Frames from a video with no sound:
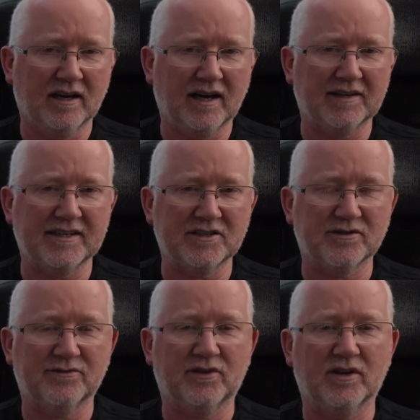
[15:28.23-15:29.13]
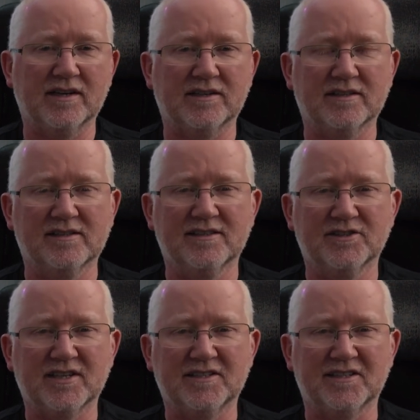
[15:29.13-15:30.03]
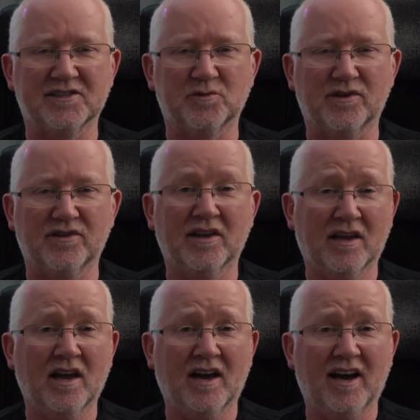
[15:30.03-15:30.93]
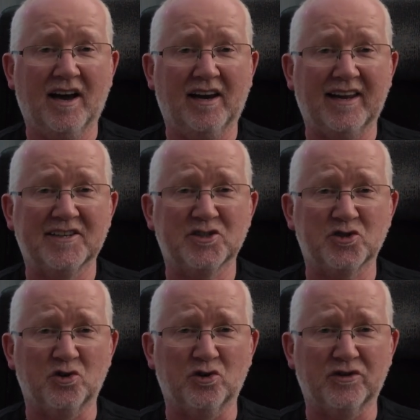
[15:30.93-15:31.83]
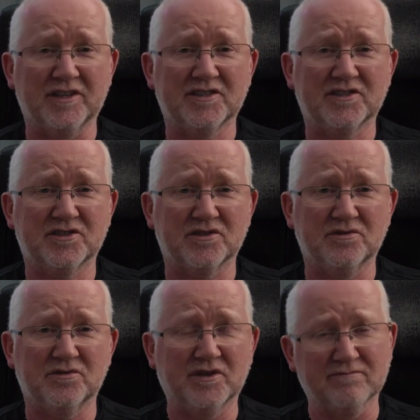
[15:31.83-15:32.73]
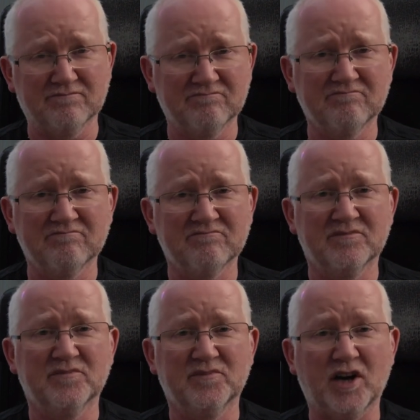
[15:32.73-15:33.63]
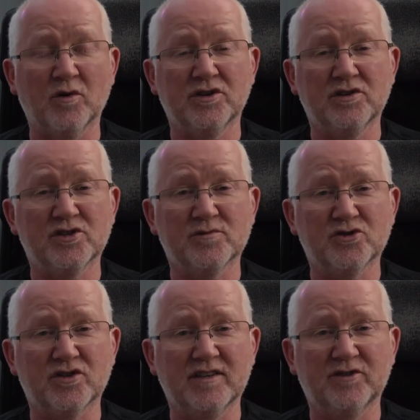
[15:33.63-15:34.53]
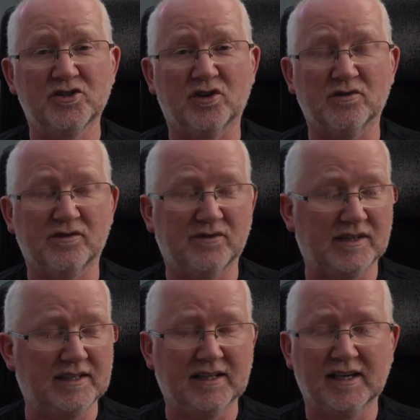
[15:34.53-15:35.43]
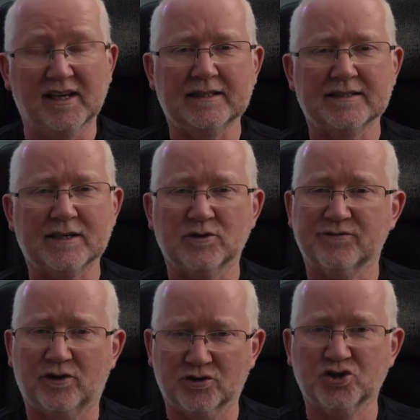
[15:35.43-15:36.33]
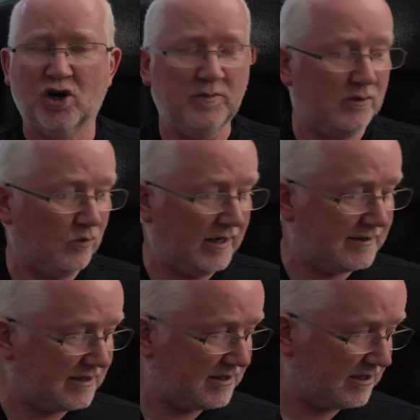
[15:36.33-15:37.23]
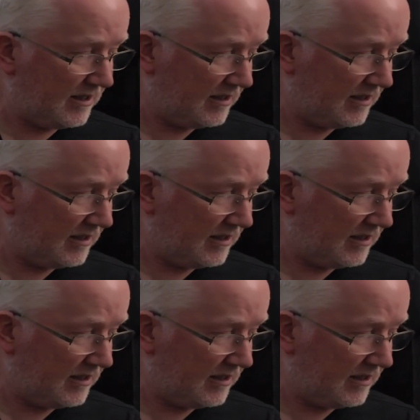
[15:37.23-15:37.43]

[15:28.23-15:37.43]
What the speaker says: I need to find cities with less tourists to go and do some street photography. So as far as shopping went,